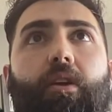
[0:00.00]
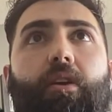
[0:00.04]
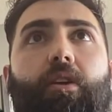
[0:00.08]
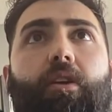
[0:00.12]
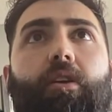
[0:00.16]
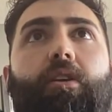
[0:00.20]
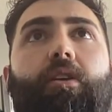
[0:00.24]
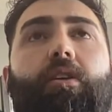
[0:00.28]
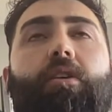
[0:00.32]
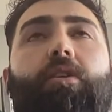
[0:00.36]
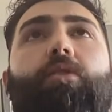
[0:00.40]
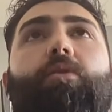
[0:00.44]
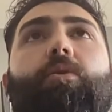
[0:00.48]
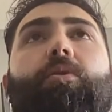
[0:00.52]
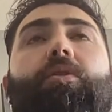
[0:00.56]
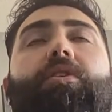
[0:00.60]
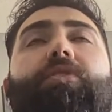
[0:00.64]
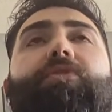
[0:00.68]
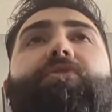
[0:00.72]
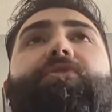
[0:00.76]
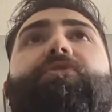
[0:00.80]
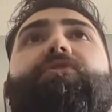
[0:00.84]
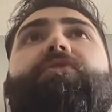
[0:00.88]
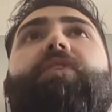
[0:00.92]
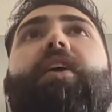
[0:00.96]
you know,
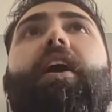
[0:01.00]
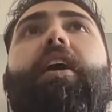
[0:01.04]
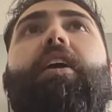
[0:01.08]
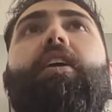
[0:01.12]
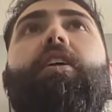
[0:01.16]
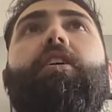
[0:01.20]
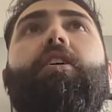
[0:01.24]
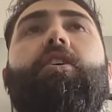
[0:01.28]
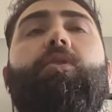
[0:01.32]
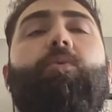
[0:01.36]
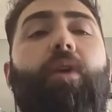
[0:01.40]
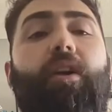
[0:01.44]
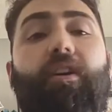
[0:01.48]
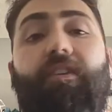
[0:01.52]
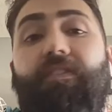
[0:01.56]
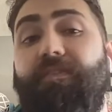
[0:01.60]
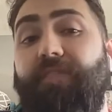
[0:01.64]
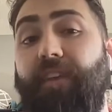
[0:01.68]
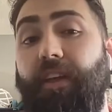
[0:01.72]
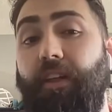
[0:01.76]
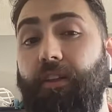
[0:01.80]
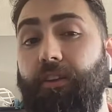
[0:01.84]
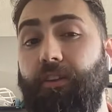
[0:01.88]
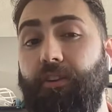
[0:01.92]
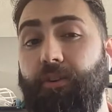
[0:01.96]
this fire where
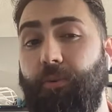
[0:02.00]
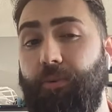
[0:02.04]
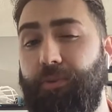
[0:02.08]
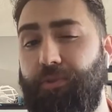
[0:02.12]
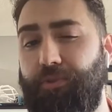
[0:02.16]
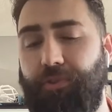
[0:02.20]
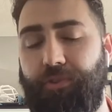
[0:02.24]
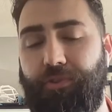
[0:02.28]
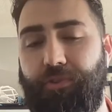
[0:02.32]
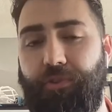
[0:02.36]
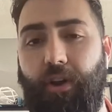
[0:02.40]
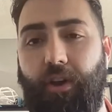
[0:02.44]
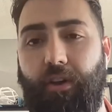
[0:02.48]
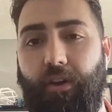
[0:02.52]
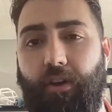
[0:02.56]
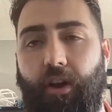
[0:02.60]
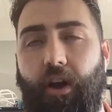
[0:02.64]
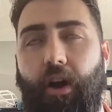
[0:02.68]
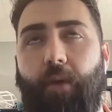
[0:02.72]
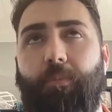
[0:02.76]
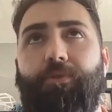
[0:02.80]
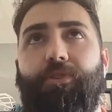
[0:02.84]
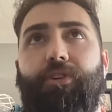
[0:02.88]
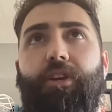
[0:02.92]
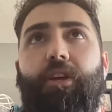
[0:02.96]
failure was just not an
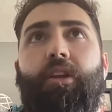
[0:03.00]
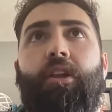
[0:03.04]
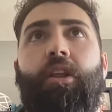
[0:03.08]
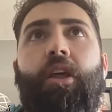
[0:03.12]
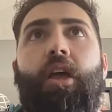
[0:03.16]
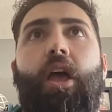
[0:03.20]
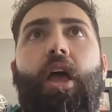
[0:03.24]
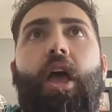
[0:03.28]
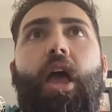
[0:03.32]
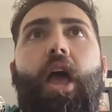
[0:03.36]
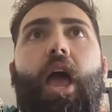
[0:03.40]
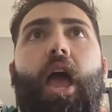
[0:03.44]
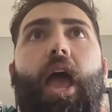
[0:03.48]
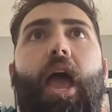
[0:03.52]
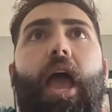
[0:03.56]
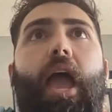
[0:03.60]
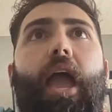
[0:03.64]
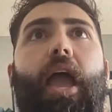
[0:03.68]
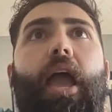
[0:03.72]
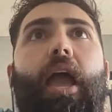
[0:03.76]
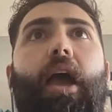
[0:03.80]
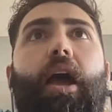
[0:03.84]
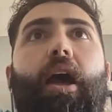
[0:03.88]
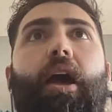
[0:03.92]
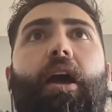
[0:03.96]
option.
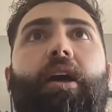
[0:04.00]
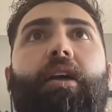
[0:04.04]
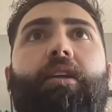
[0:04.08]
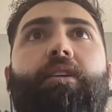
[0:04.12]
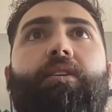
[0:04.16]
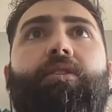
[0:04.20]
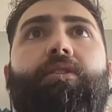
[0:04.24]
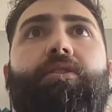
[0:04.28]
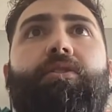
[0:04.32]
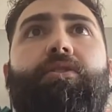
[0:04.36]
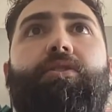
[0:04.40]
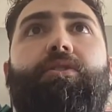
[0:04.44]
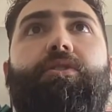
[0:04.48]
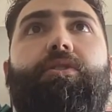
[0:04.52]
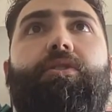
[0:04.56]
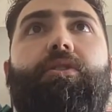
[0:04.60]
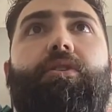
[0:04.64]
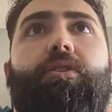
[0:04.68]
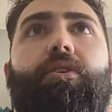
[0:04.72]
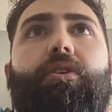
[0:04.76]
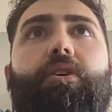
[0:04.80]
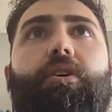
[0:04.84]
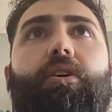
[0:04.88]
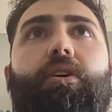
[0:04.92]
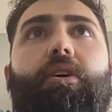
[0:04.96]
And
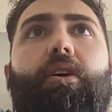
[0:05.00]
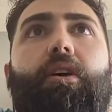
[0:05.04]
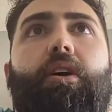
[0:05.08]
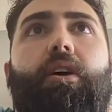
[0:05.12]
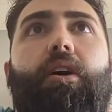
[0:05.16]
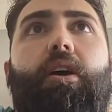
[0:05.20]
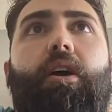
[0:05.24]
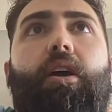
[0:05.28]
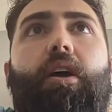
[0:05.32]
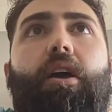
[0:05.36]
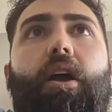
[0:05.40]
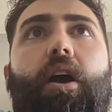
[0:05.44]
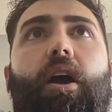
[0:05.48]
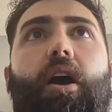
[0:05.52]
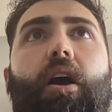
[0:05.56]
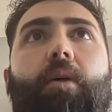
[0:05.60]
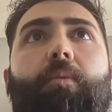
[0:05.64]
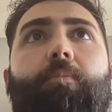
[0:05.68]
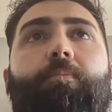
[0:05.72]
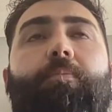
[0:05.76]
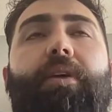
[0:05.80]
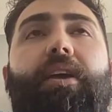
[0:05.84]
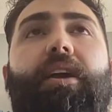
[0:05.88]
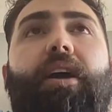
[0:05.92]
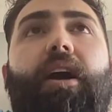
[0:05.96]

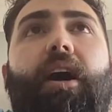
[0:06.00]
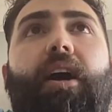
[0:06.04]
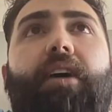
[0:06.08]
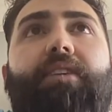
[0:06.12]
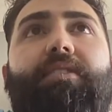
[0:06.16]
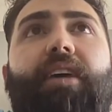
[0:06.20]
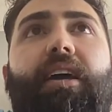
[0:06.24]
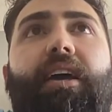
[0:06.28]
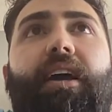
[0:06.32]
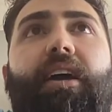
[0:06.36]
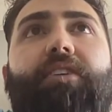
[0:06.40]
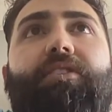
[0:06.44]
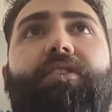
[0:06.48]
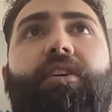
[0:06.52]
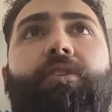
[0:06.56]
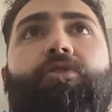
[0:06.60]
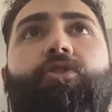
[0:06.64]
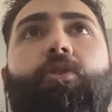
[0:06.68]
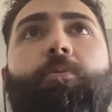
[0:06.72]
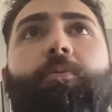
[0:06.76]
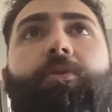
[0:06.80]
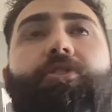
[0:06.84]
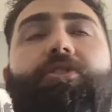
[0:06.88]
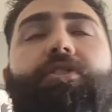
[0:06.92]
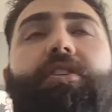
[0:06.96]
because I had done
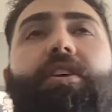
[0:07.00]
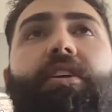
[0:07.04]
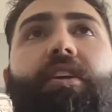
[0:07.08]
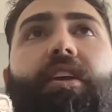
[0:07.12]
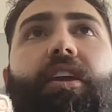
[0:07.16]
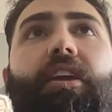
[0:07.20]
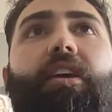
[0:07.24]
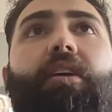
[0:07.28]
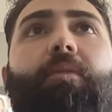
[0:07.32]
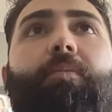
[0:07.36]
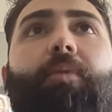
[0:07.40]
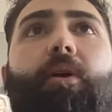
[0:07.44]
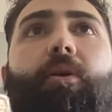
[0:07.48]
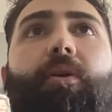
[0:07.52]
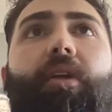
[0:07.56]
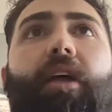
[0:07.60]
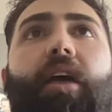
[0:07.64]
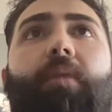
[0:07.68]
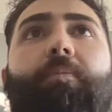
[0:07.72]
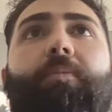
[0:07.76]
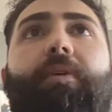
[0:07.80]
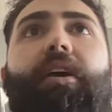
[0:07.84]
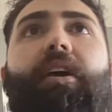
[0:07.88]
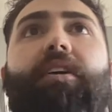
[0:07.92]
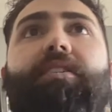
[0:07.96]
so much thinking about it,
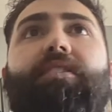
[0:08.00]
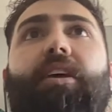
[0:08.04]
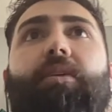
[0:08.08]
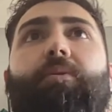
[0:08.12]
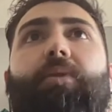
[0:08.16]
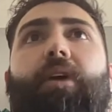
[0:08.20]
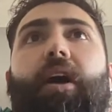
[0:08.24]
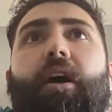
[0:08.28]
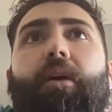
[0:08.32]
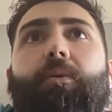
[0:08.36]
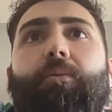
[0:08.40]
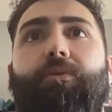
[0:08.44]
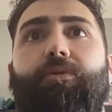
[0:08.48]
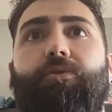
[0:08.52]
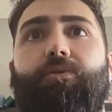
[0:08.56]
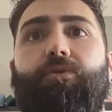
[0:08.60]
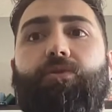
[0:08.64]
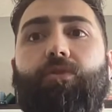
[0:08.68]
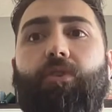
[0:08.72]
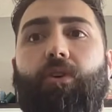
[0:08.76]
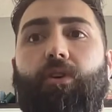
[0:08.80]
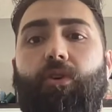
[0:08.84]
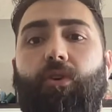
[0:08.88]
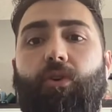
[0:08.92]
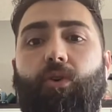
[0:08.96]
and because I was
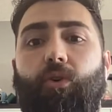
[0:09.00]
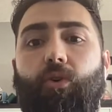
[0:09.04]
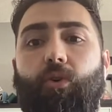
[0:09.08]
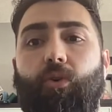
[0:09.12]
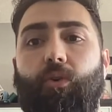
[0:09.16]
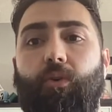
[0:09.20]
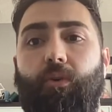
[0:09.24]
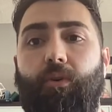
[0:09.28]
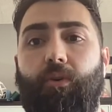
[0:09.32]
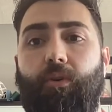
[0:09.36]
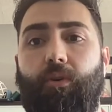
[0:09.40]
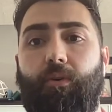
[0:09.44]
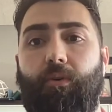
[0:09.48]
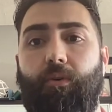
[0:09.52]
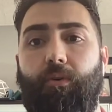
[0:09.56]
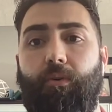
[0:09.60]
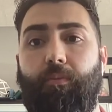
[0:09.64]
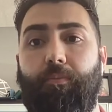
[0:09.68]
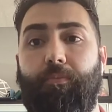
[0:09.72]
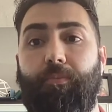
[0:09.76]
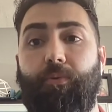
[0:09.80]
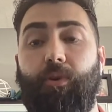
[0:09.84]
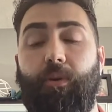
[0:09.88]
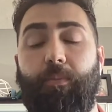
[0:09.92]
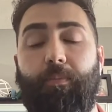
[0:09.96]
so
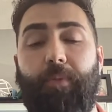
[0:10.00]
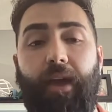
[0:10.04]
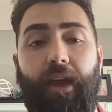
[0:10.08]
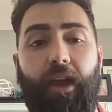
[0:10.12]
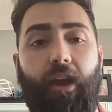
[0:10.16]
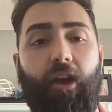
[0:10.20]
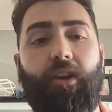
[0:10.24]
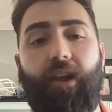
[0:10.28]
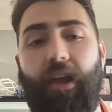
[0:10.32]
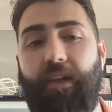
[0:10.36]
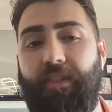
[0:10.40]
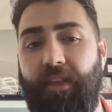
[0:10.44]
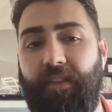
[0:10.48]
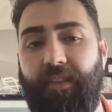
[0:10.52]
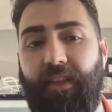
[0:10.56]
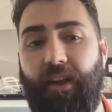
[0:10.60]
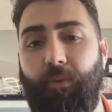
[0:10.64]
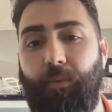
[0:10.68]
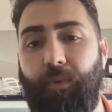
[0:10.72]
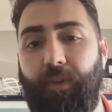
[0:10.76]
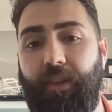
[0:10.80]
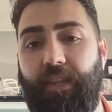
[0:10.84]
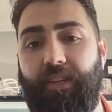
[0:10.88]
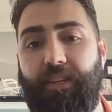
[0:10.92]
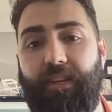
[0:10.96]
prepared, I think
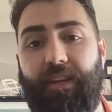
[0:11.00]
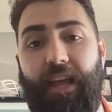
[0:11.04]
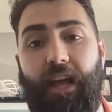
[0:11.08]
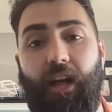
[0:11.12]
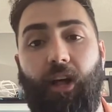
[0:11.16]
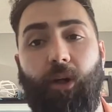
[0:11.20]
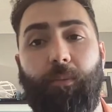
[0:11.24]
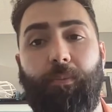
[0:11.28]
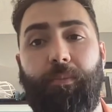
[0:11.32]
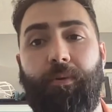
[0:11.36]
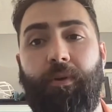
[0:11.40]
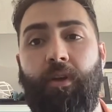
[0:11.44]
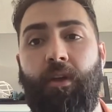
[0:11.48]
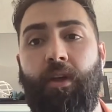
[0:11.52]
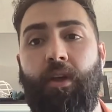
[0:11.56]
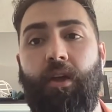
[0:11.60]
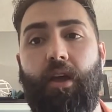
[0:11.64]
that really did help